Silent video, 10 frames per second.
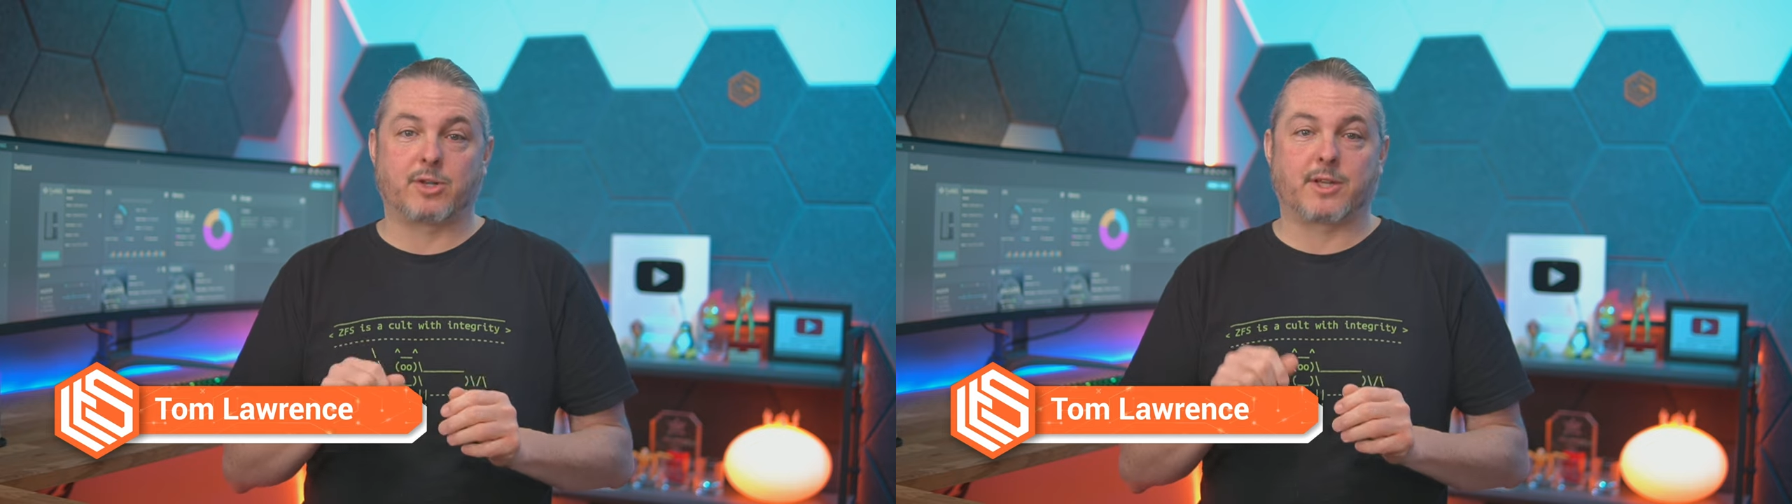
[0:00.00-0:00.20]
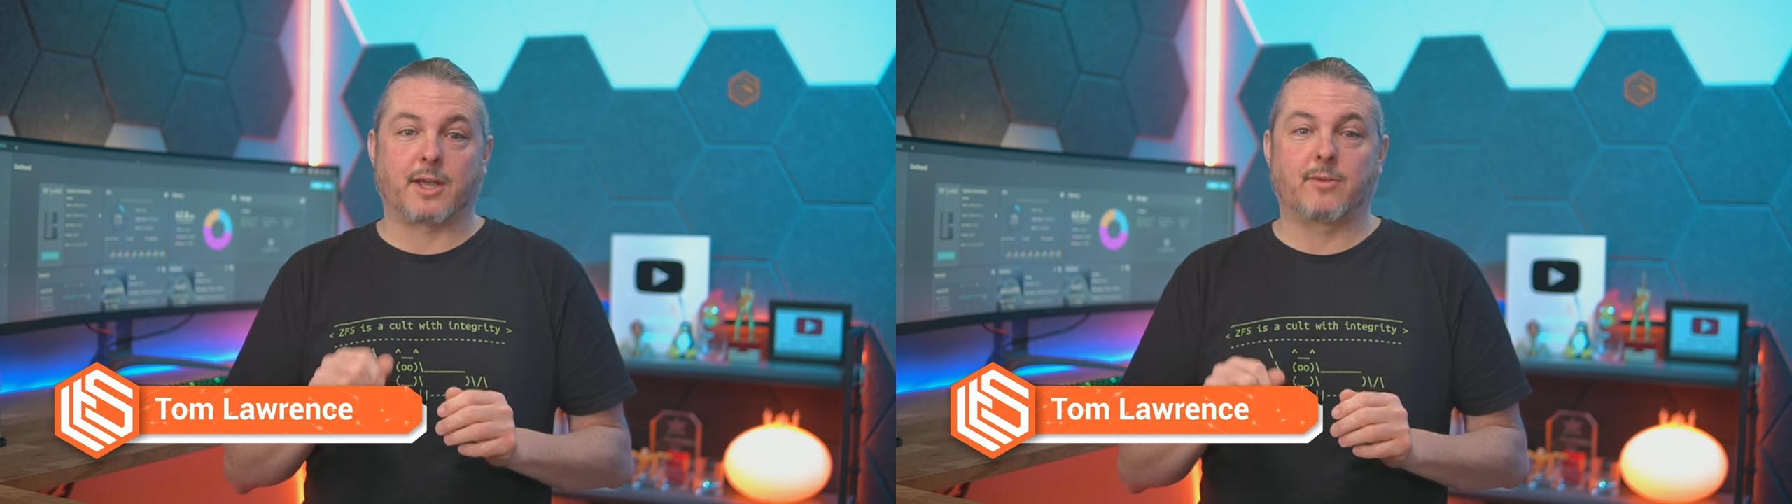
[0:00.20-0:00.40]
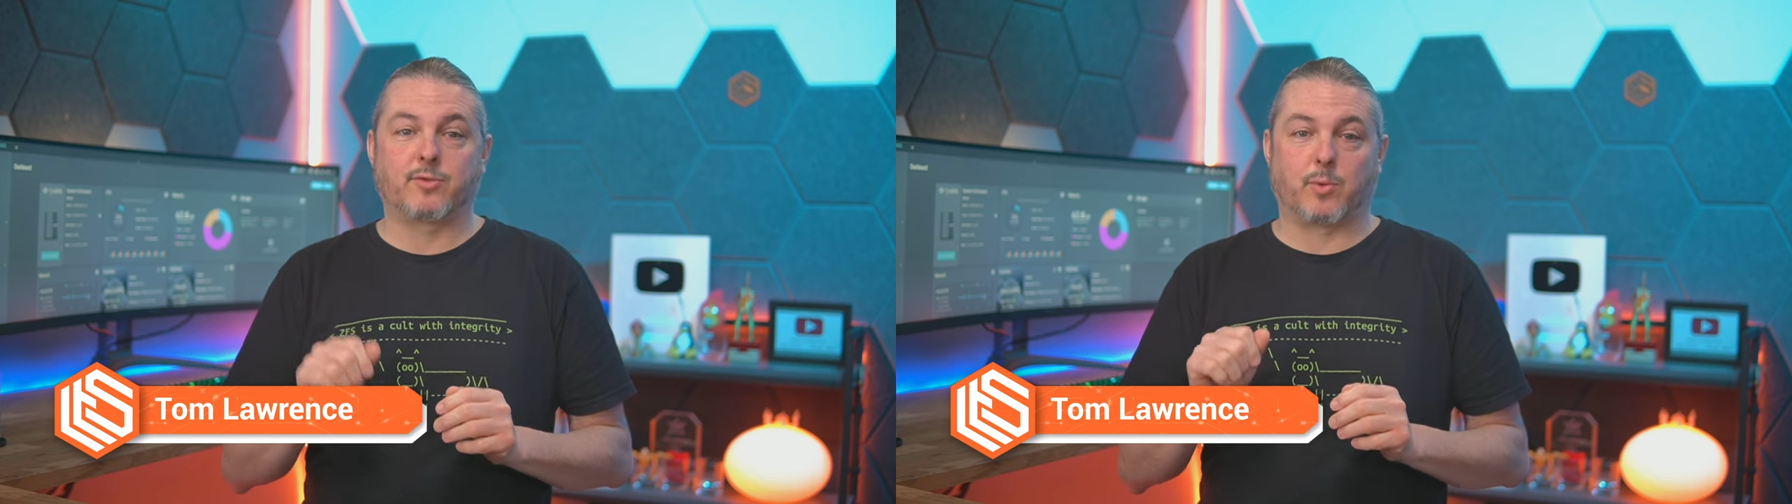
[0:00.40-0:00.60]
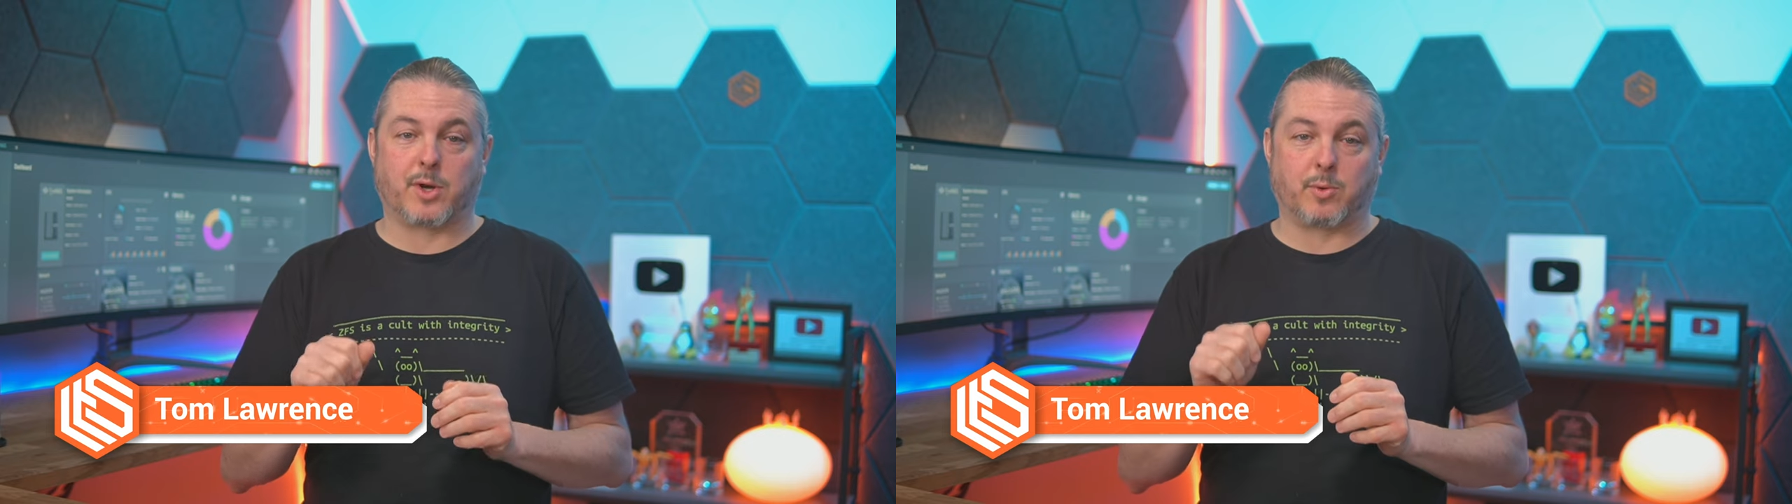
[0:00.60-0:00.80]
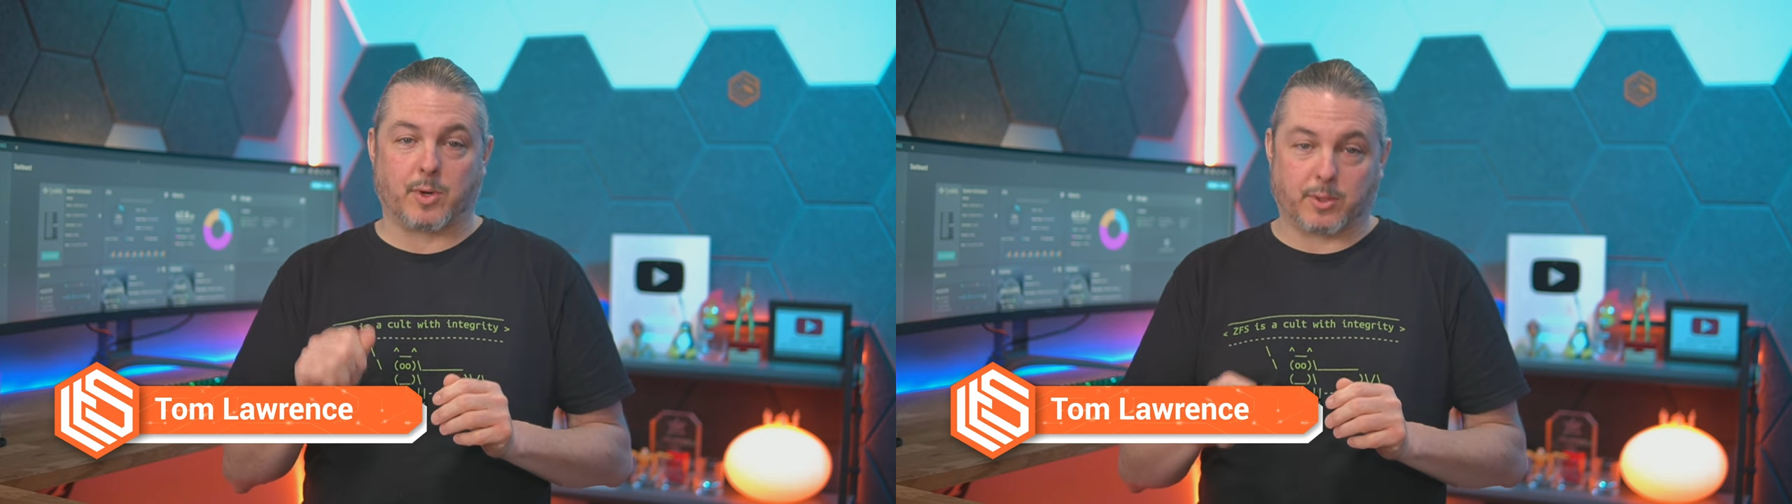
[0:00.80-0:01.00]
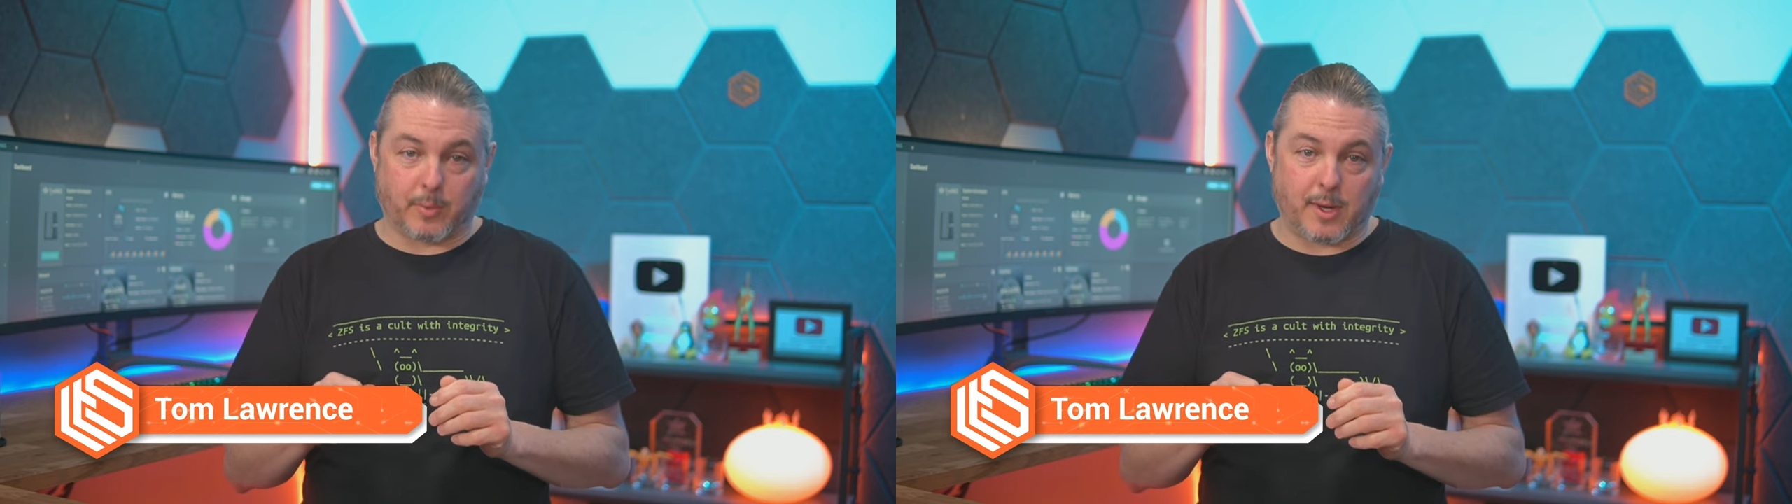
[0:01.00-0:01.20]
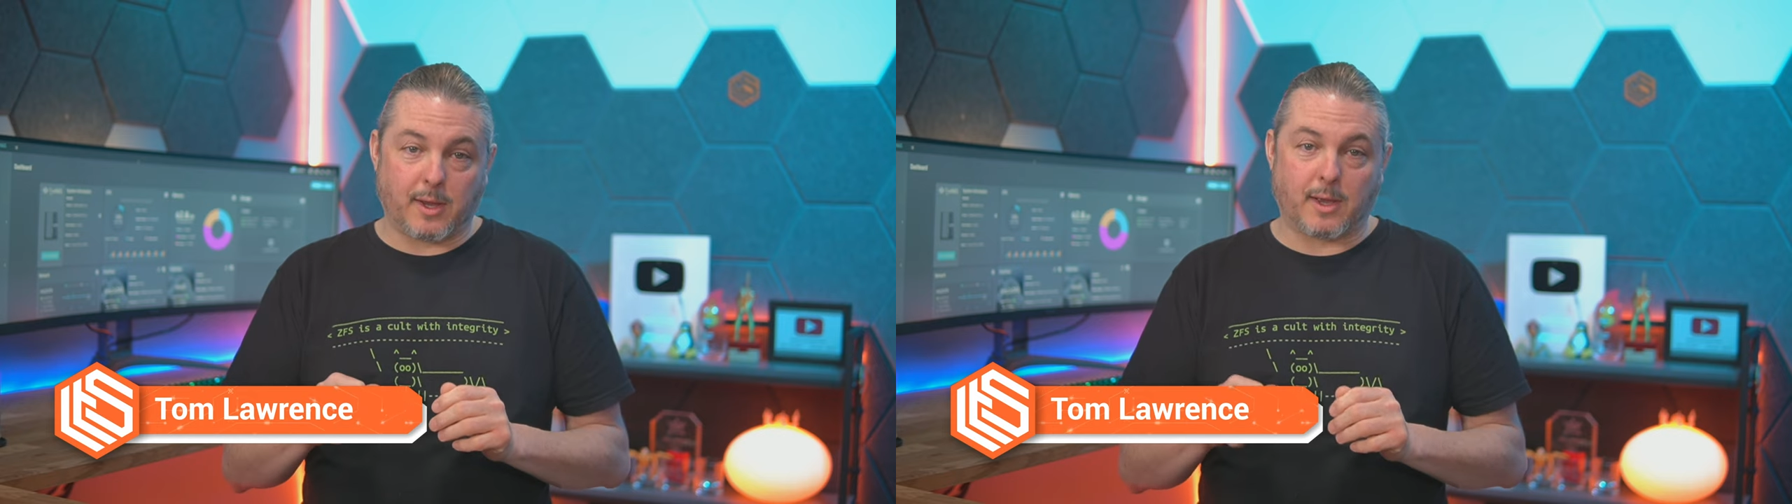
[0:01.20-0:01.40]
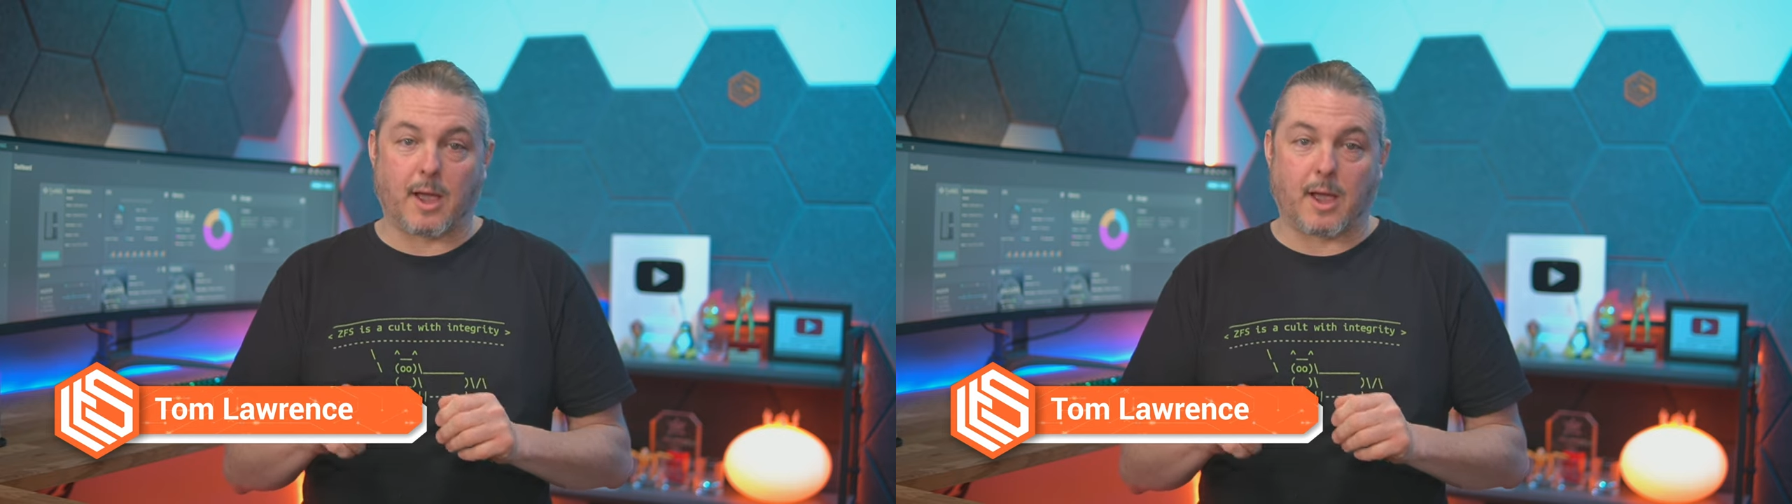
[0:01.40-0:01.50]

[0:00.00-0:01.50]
2nd of 2023.